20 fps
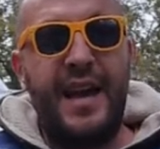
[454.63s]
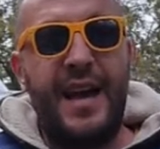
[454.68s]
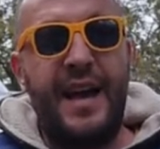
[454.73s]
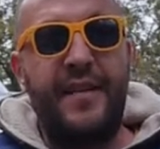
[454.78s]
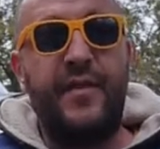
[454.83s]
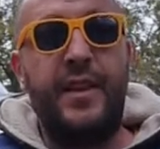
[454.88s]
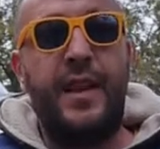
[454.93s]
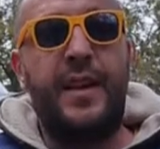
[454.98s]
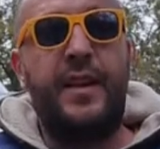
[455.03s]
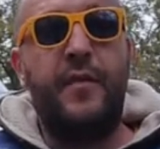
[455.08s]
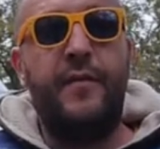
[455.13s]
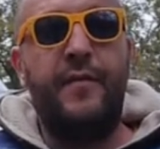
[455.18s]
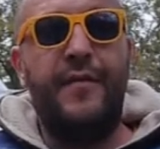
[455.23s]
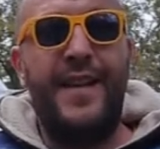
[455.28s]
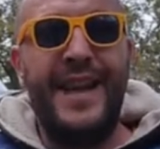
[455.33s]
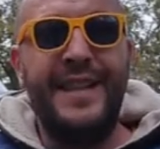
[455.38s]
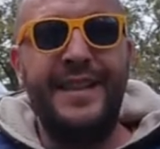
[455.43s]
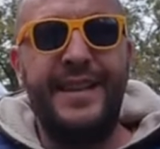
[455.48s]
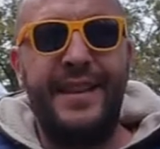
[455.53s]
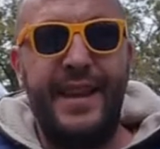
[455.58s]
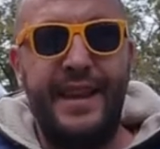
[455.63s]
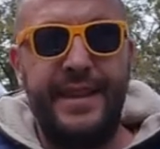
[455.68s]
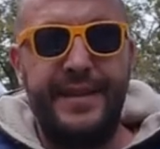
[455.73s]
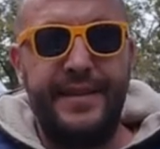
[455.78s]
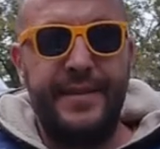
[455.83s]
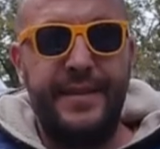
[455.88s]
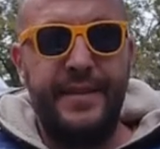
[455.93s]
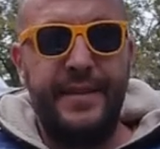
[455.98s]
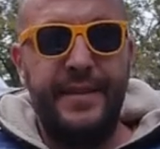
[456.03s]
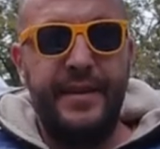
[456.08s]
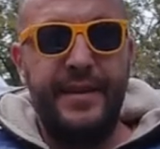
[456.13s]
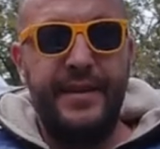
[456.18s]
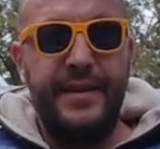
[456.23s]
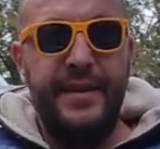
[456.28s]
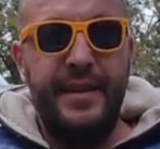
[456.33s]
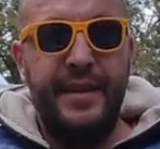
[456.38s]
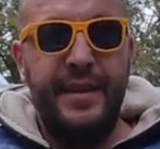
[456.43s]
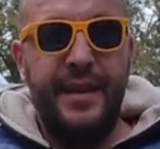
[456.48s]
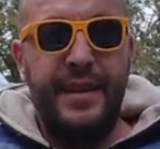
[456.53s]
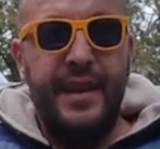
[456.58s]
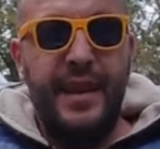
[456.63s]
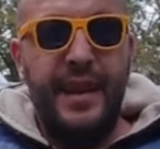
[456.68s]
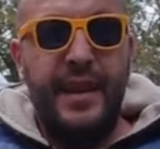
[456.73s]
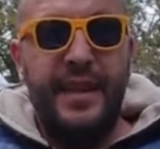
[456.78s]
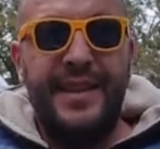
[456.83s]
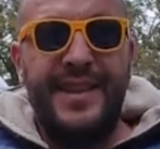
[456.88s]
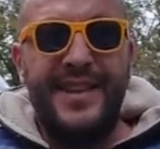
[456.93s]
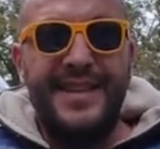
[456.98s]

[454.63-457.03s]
after converting it.